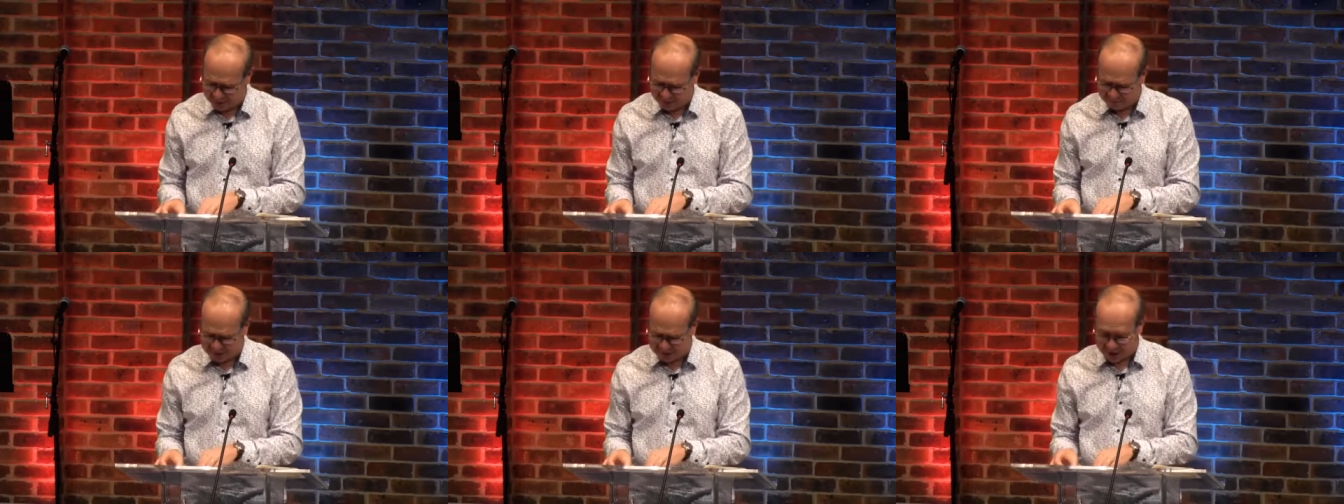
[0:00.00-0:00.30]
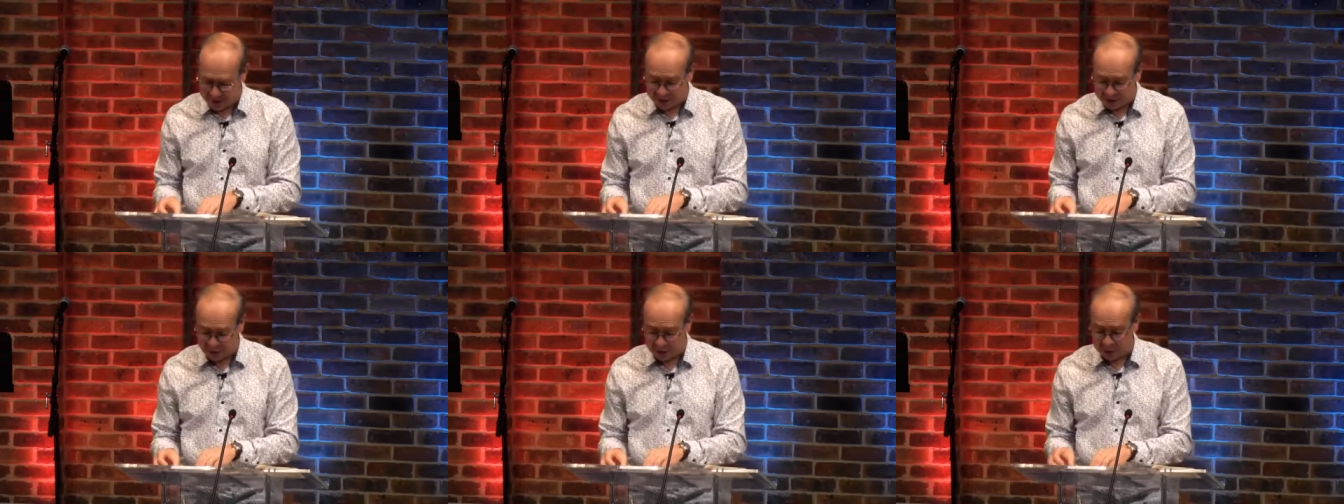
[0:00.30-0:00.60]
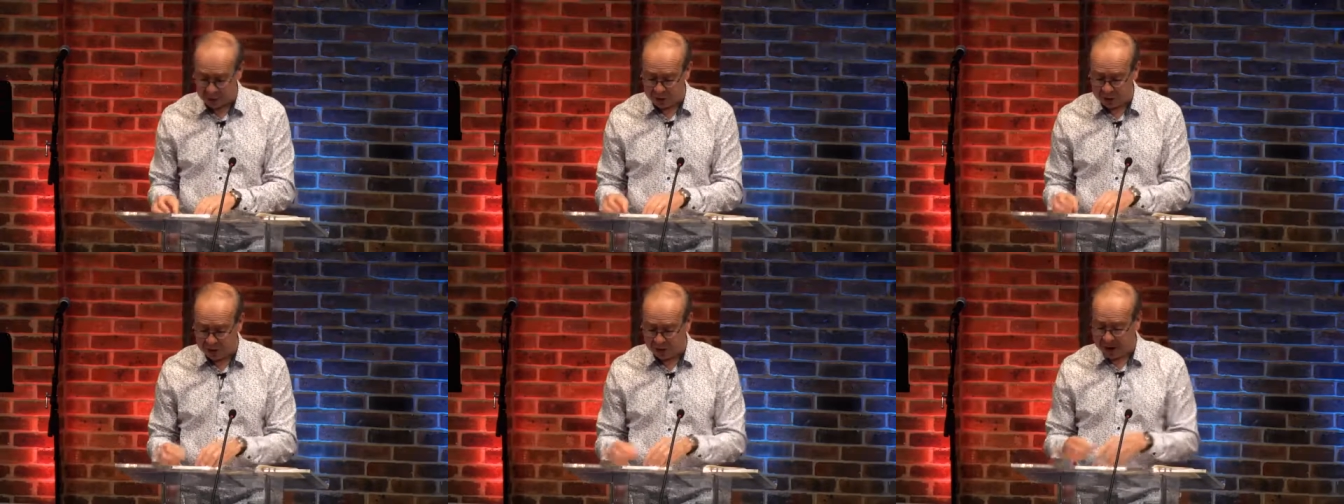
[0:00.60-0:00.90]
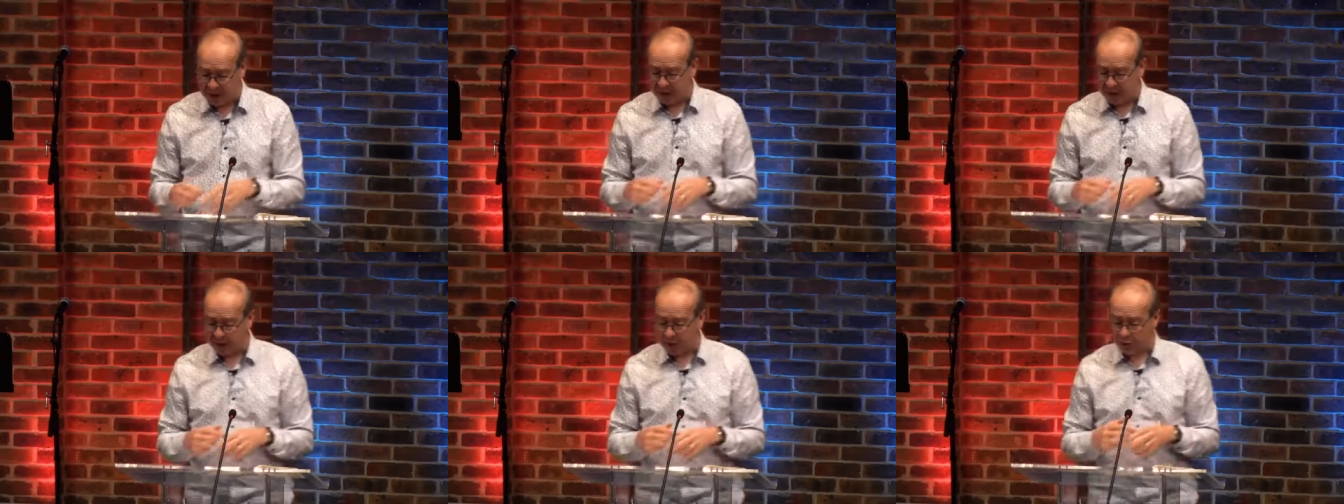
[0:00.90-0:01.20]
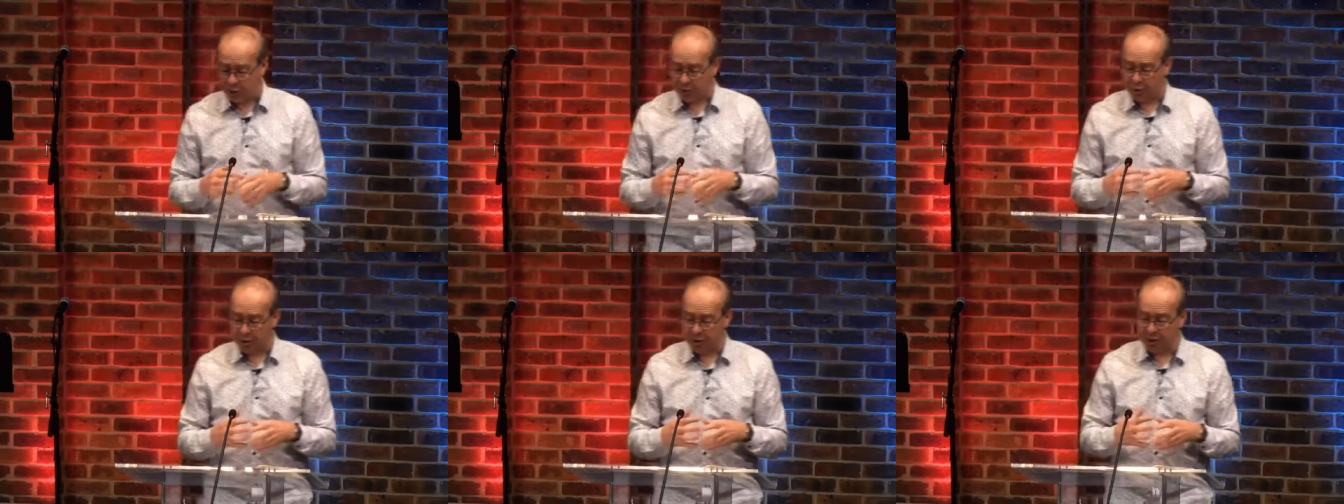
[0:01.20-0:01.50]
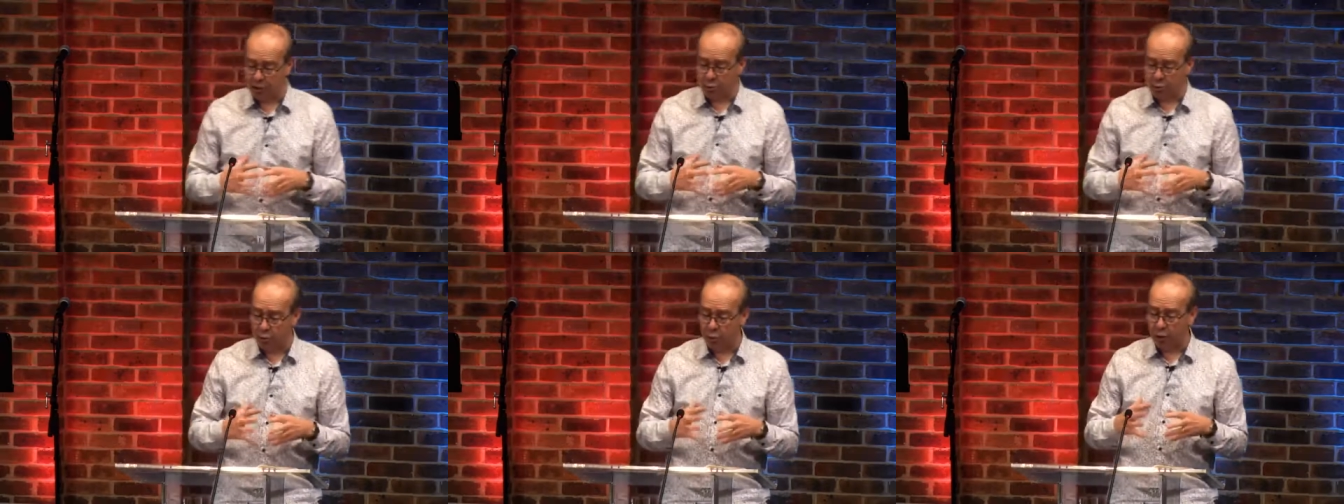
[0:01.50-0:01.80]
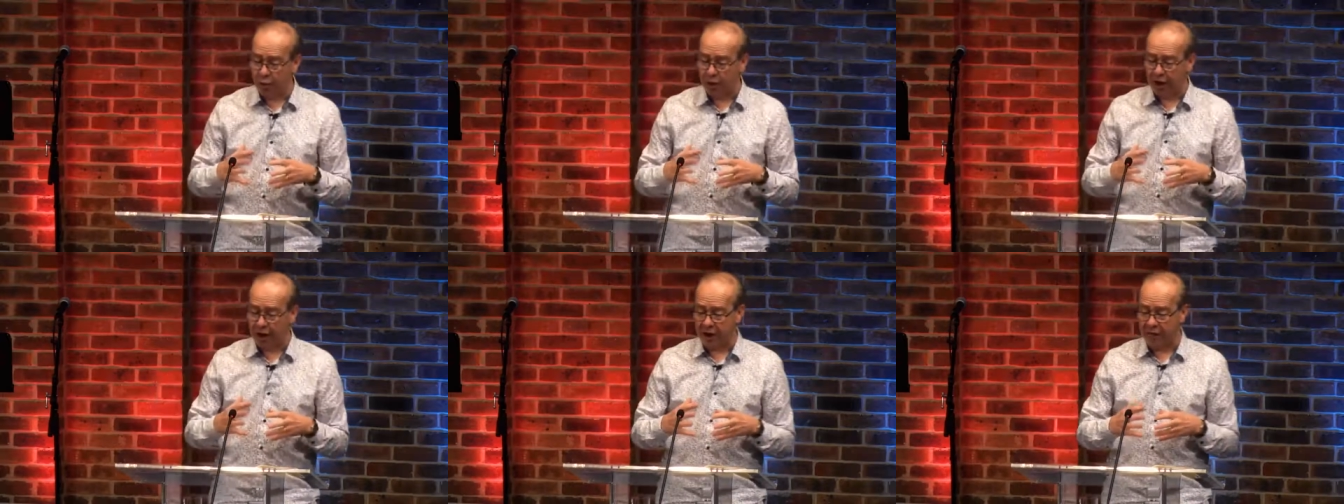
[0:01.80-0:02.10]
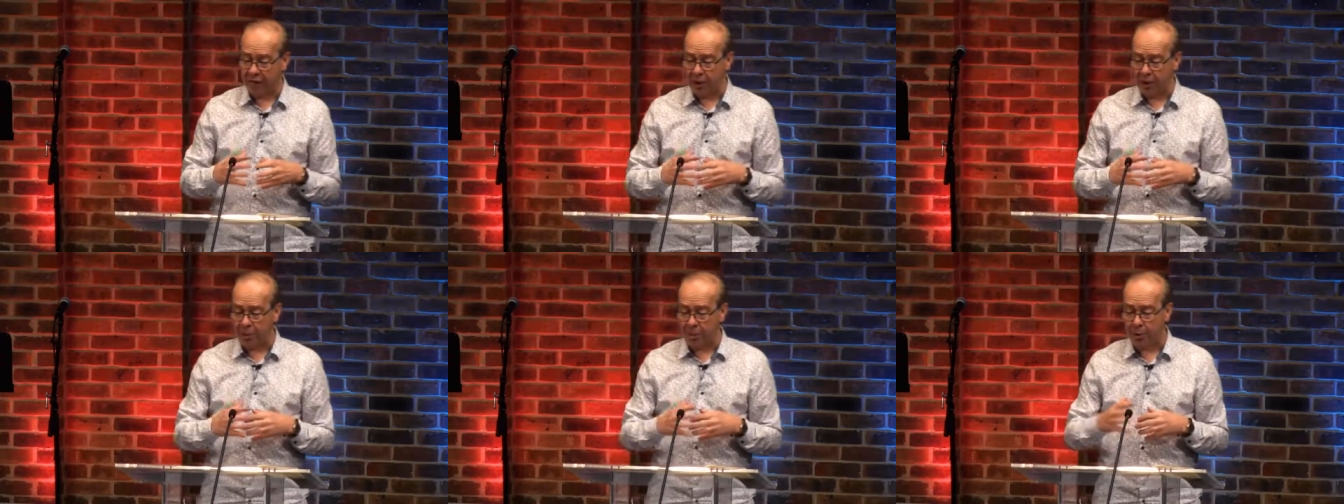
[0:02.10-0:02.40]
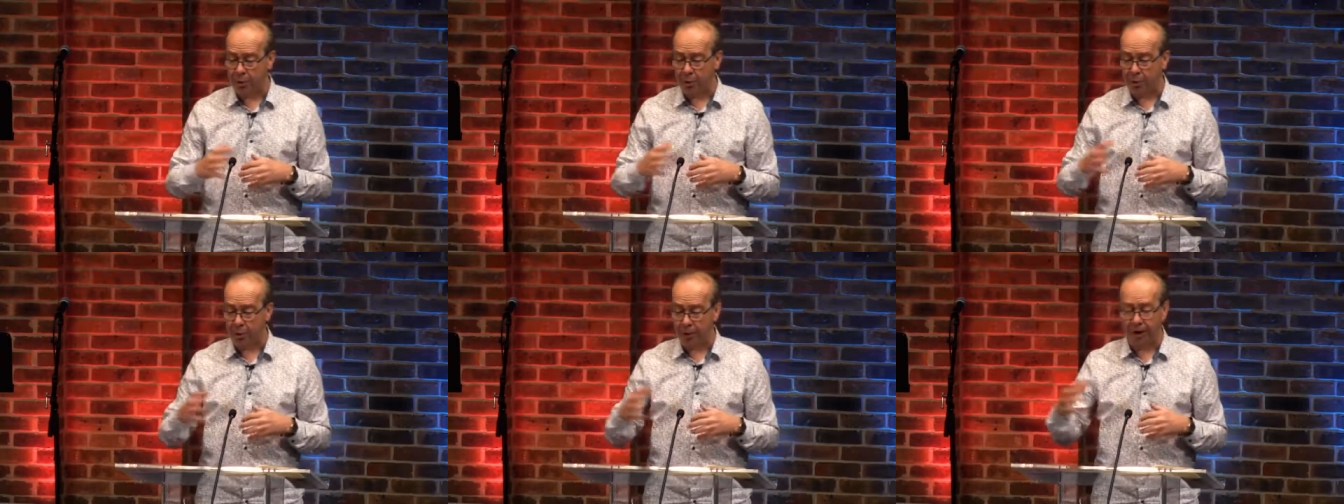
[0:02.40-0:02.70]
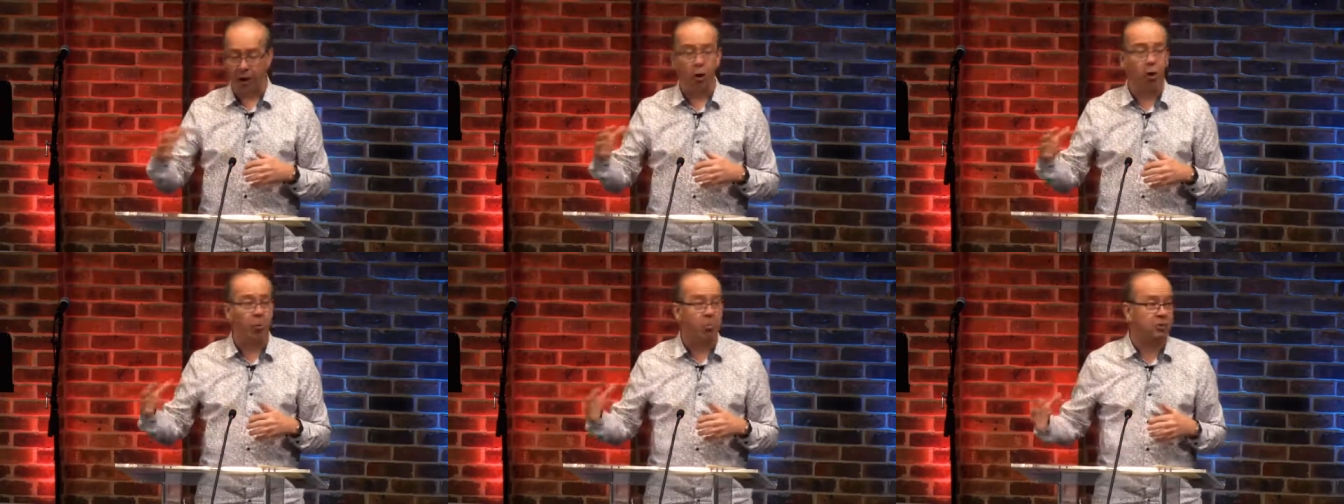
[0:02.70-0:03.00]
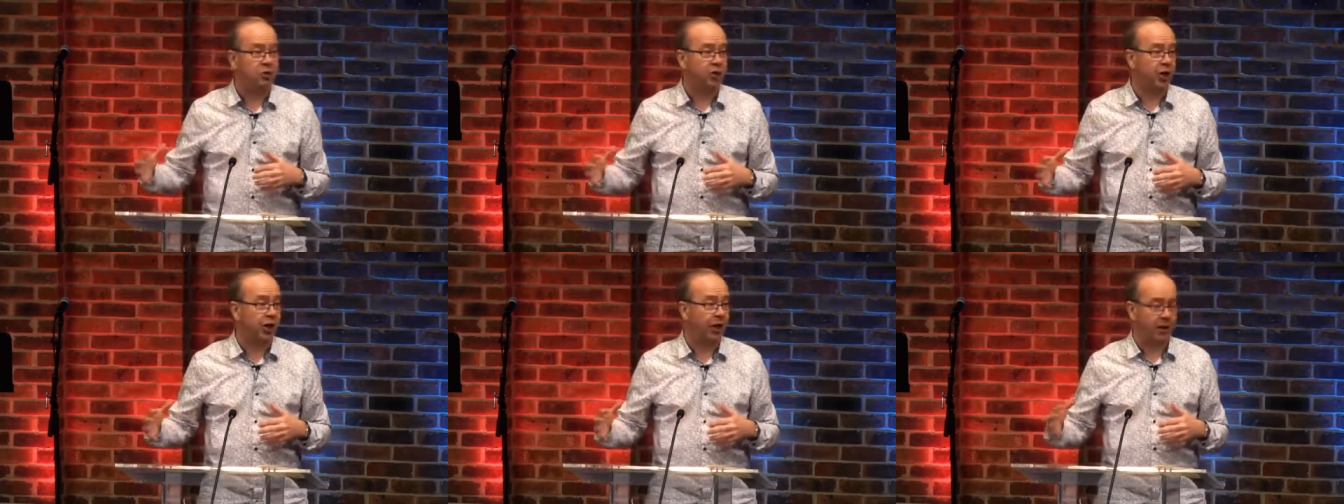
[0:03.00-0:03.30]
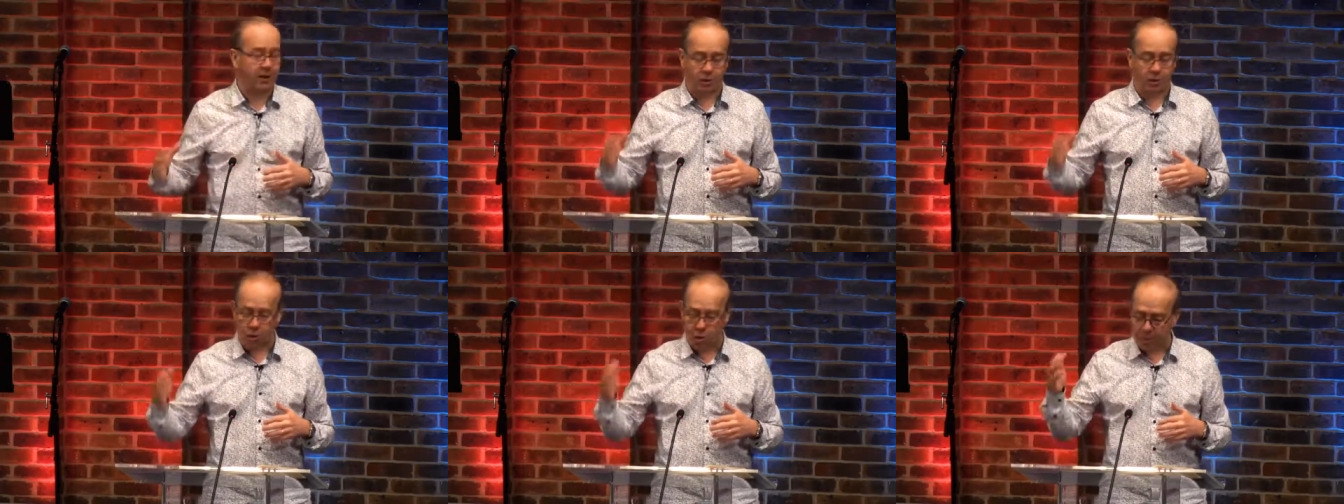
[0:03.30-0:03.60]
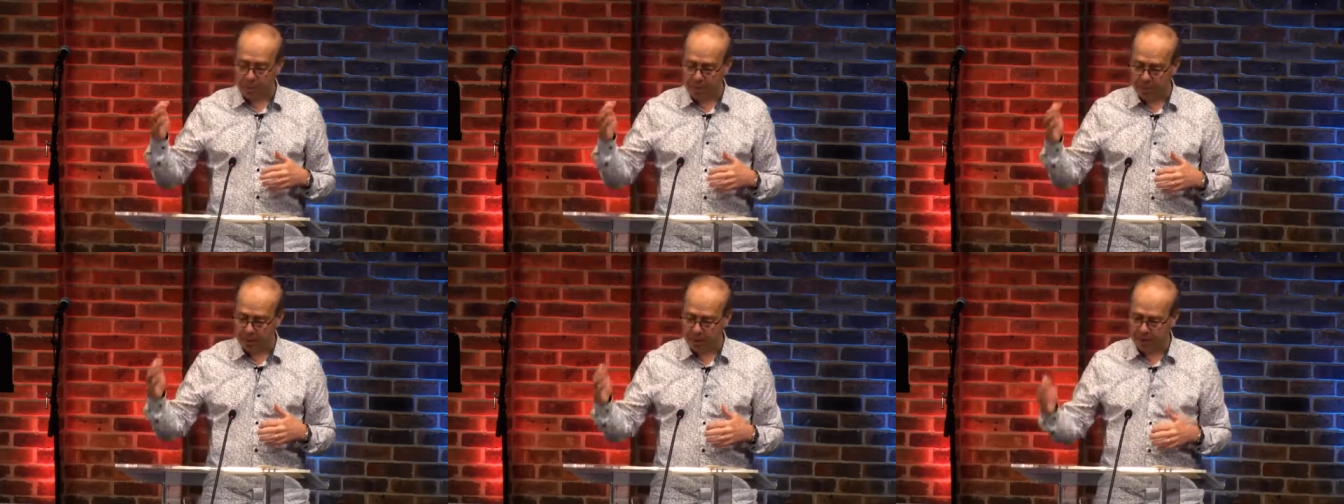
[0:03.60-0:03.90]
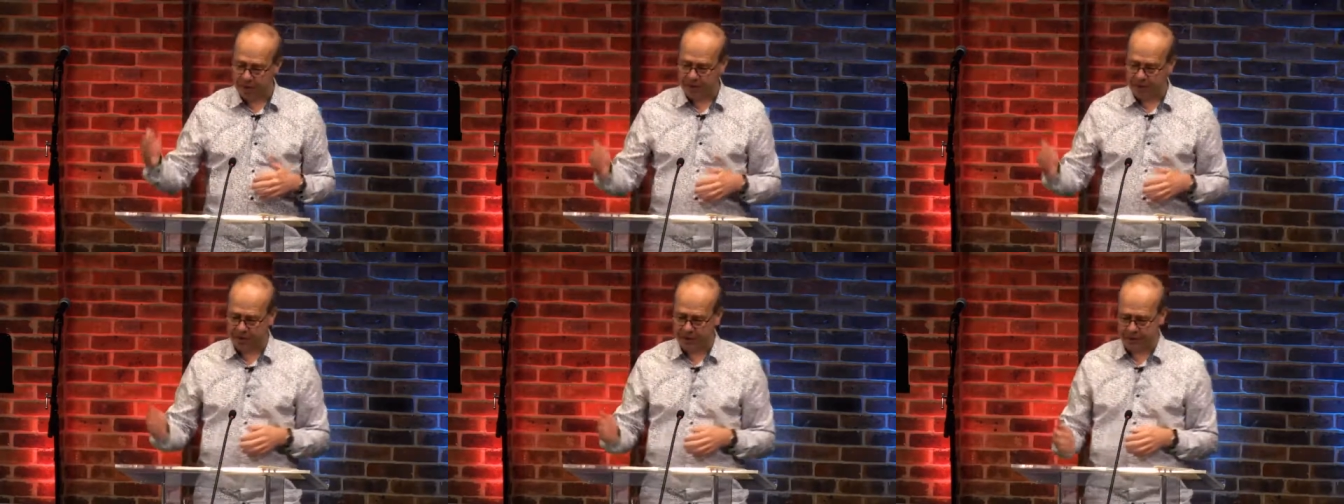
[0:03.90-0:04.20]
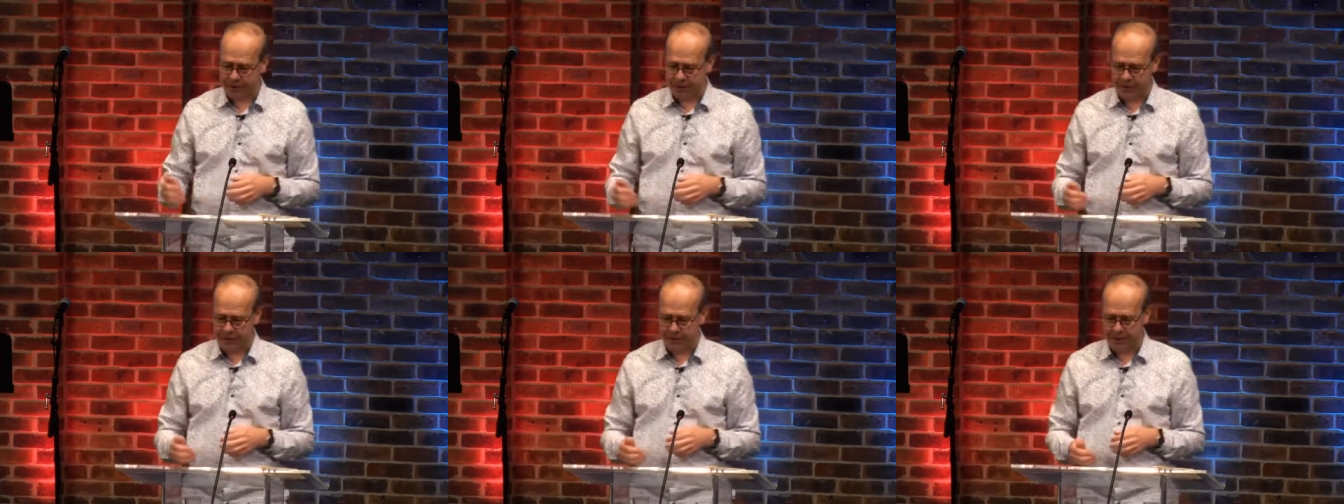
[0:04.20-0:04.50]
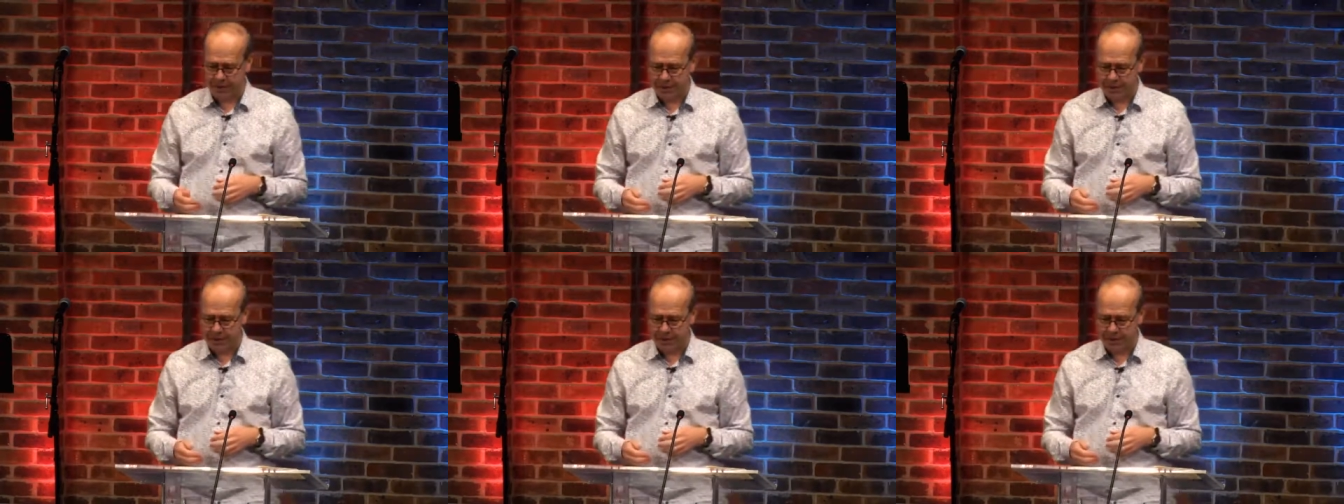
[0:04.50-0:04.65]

of Daniel. And Daniel is warning of an appalling object or person